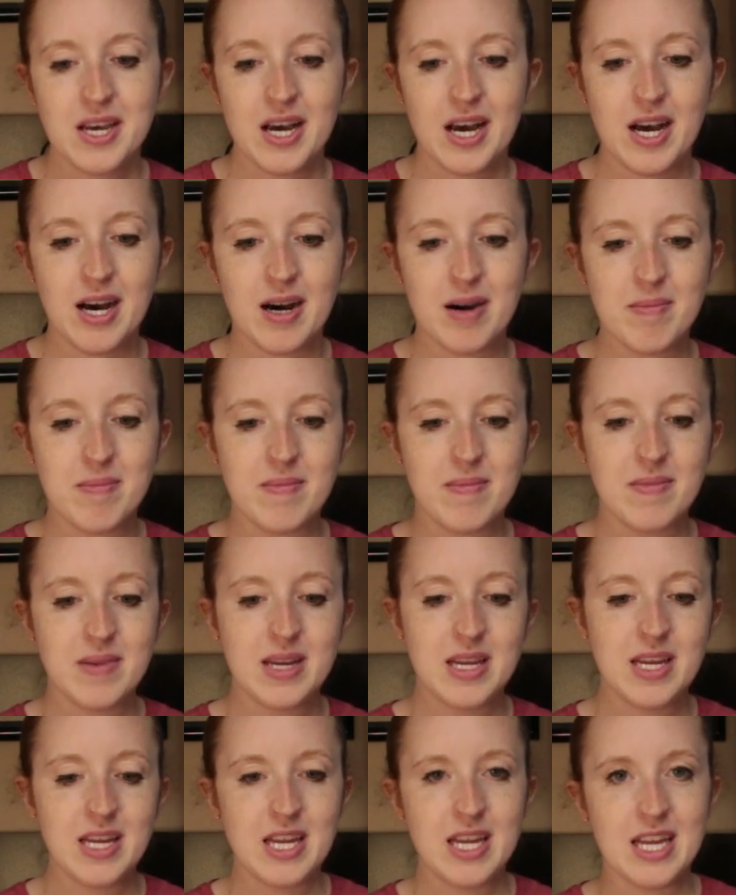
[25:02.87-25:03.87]
Um,
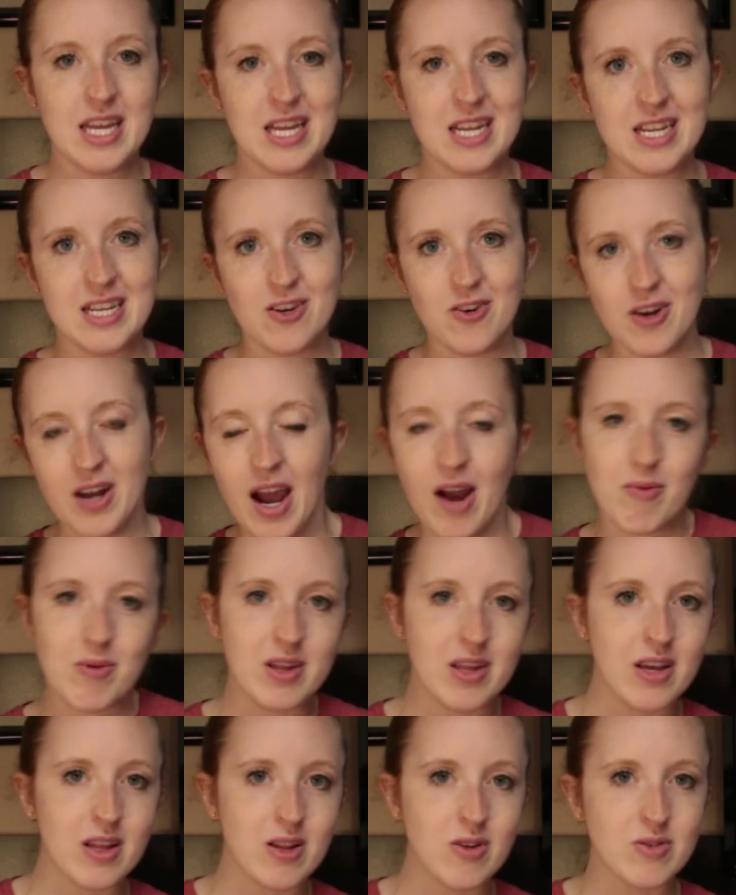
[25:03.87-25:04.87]
and you're not
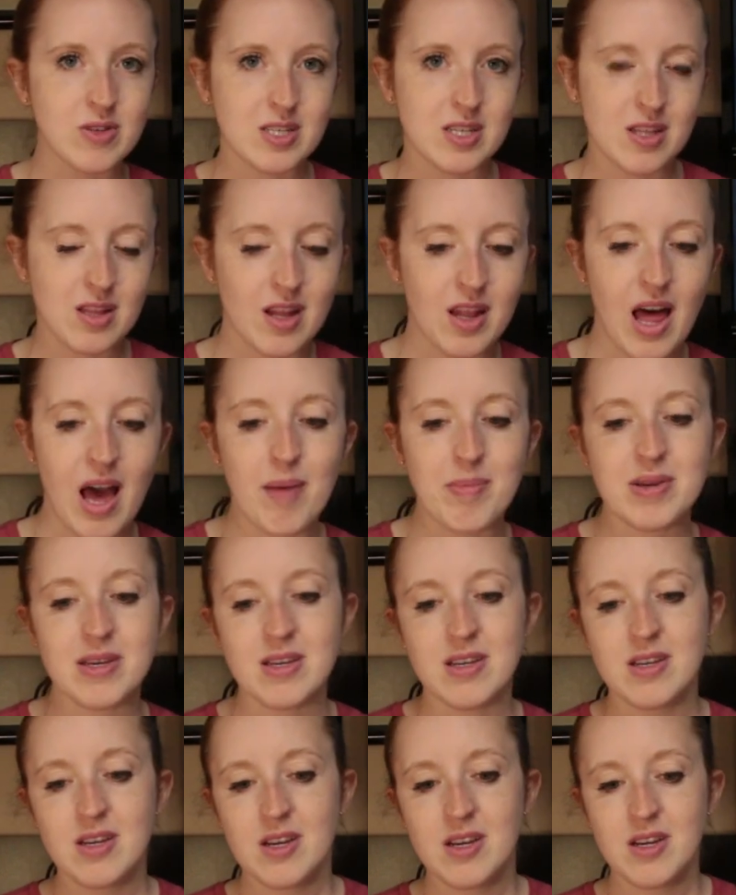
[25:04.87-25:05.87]
really close to the
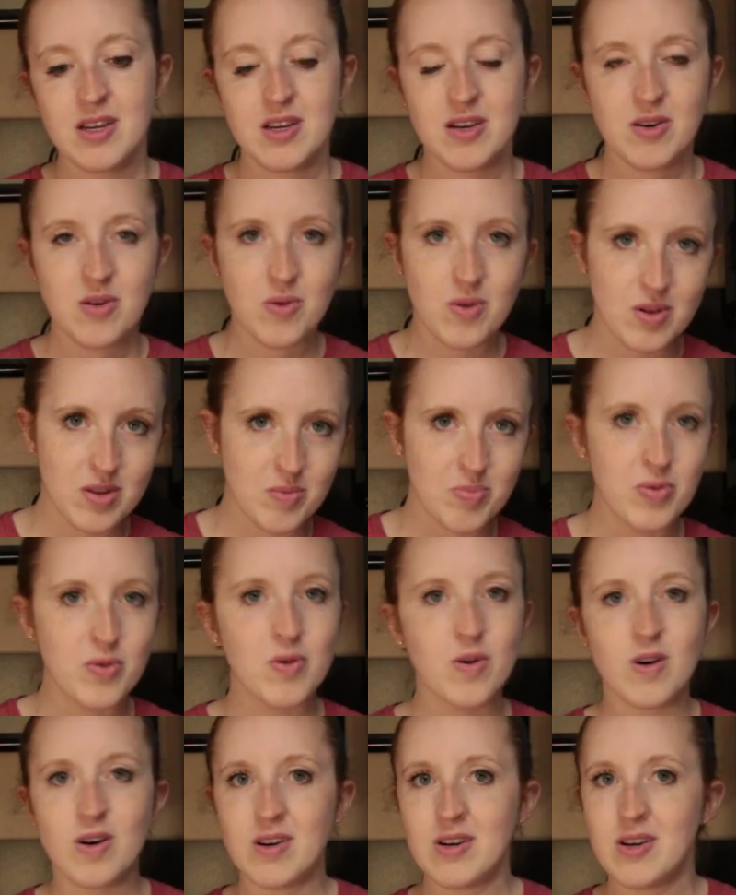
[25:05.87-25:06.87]
lobby or the
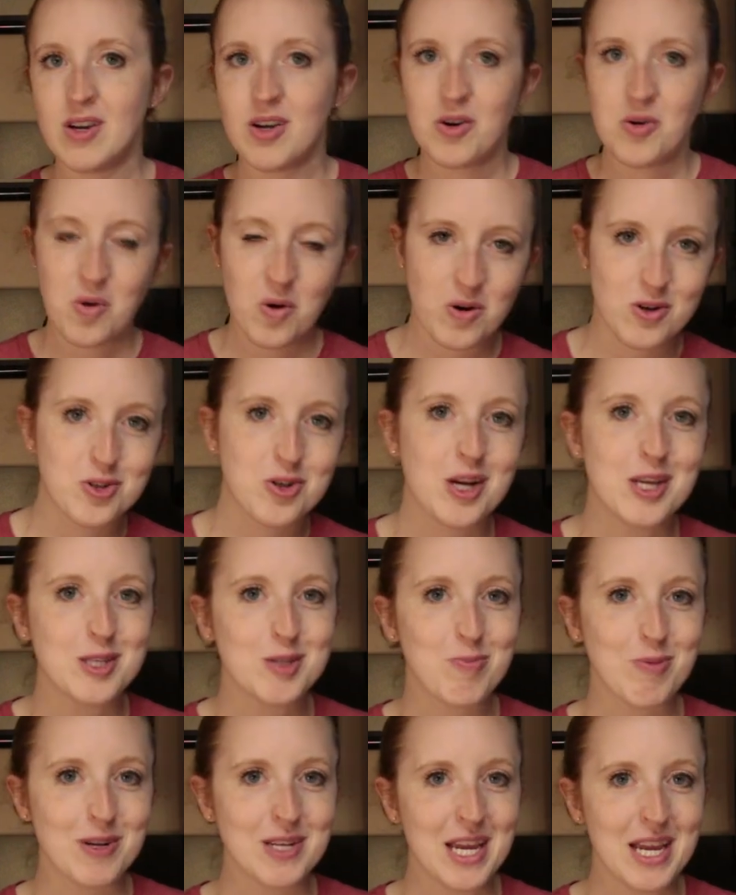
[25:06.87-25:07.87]
pool or
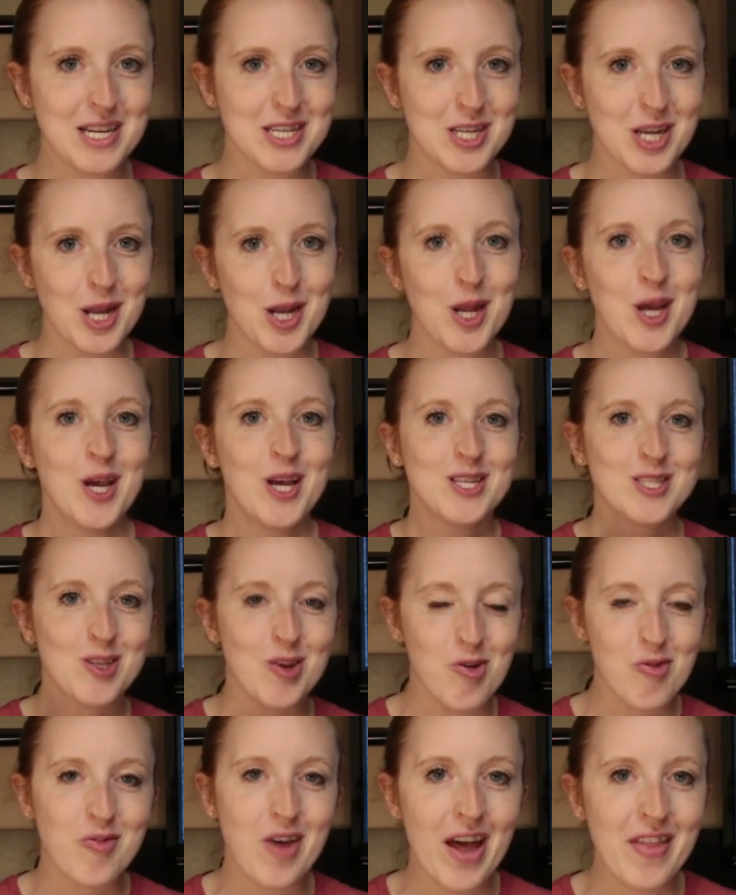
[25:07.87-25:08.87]
transportation.
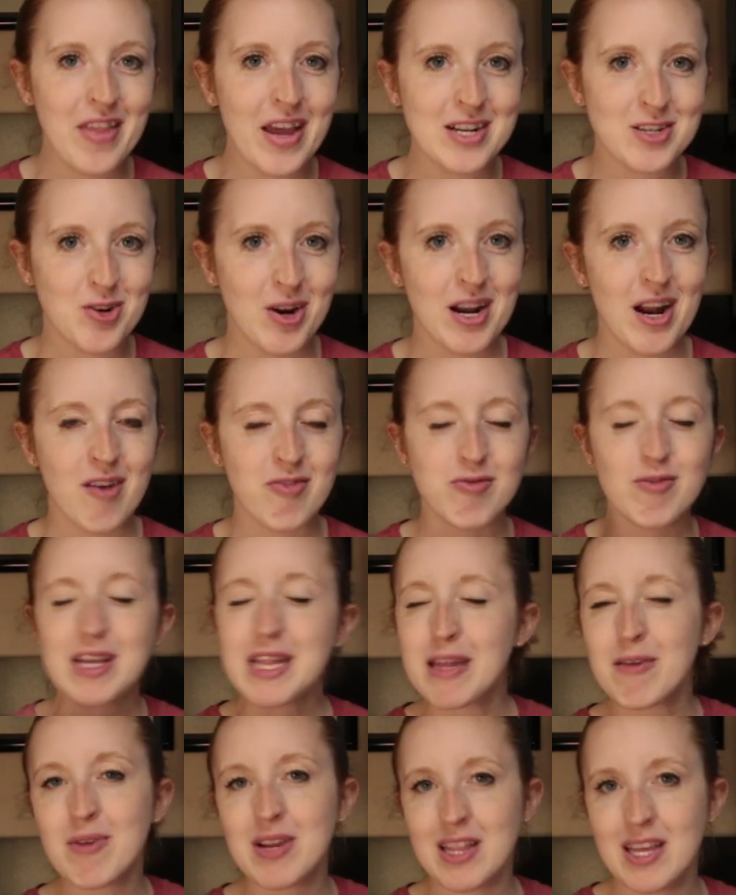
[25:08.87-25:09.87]
So you've got that trade off.
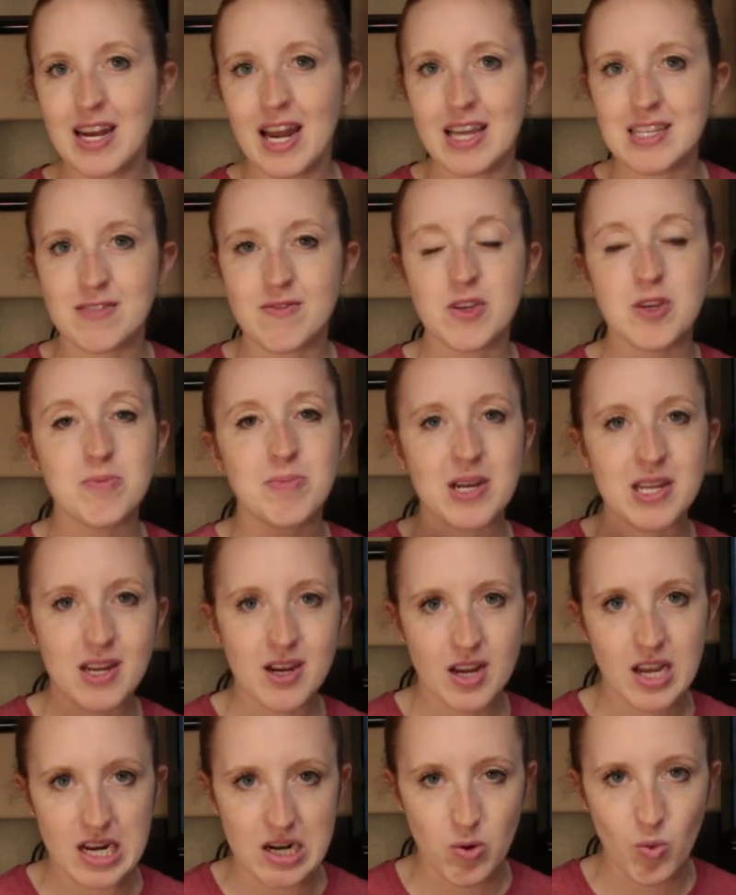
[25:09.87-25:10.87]
Really, really nice view, but
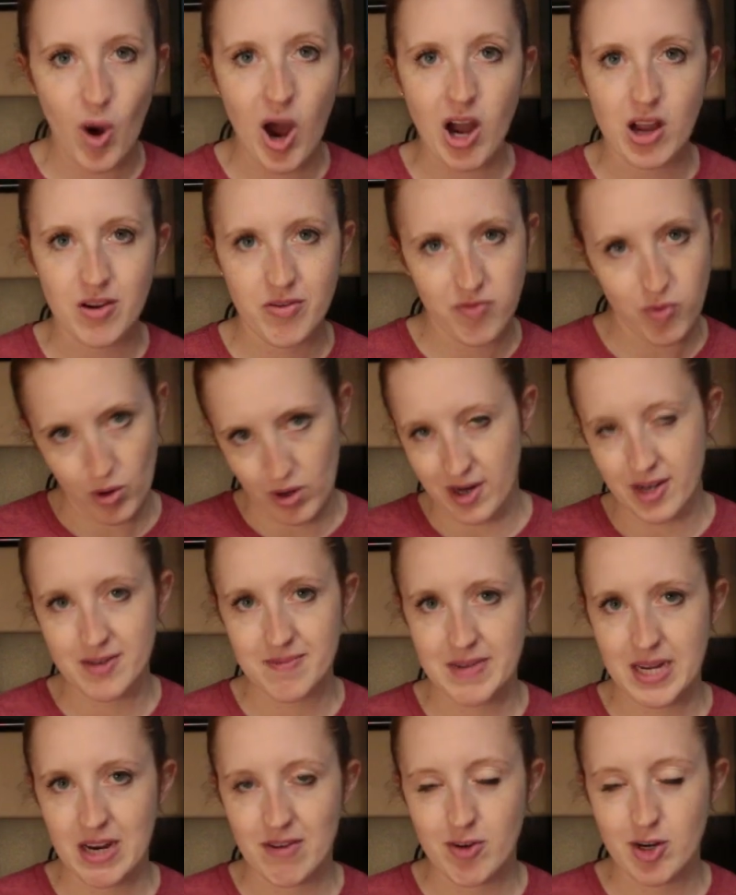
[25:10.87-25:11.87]
you're going to walk for it
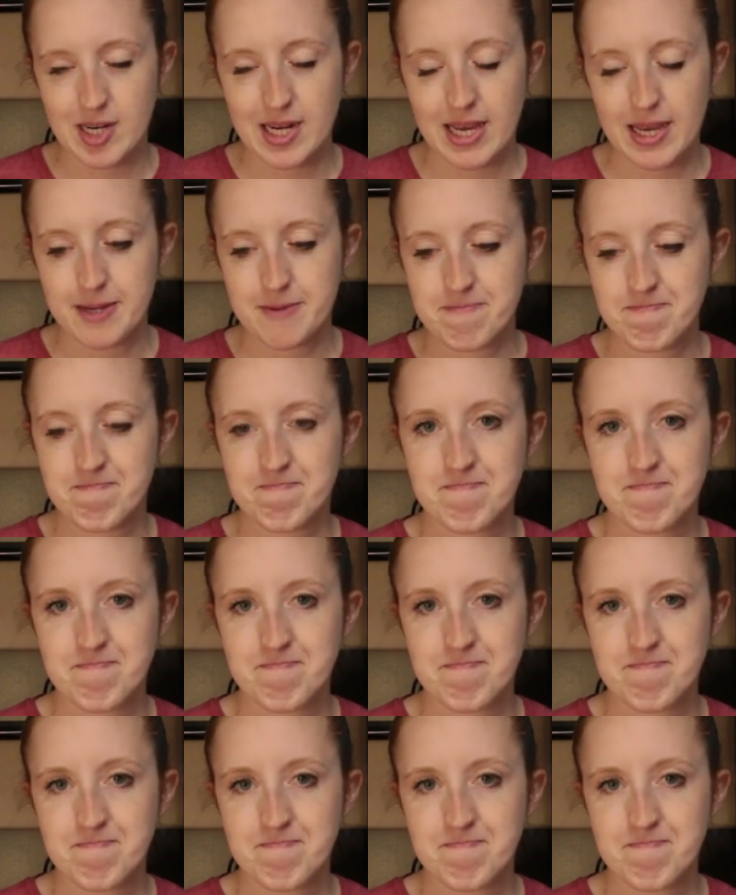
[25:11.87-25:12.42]
every day.